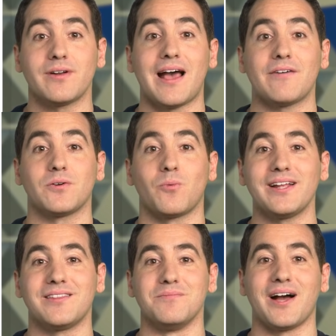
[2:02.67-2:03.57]
don't have to
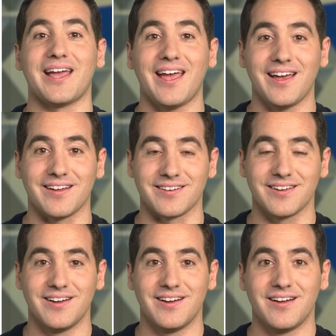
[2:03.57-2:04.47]
write them by hand.
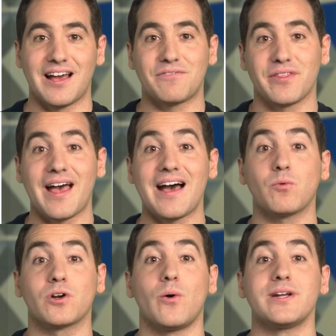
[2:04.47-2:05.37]
And for that,
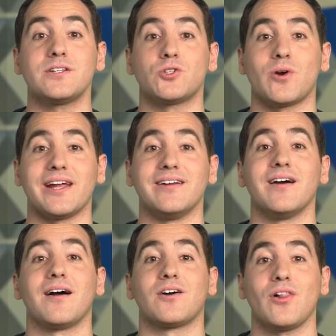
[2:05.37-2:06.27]
we're going to train
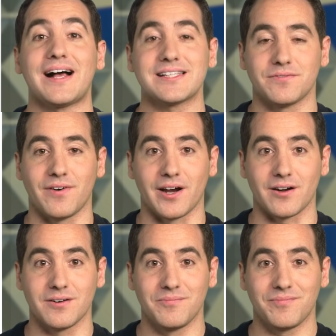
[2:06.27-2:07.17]
a classifier.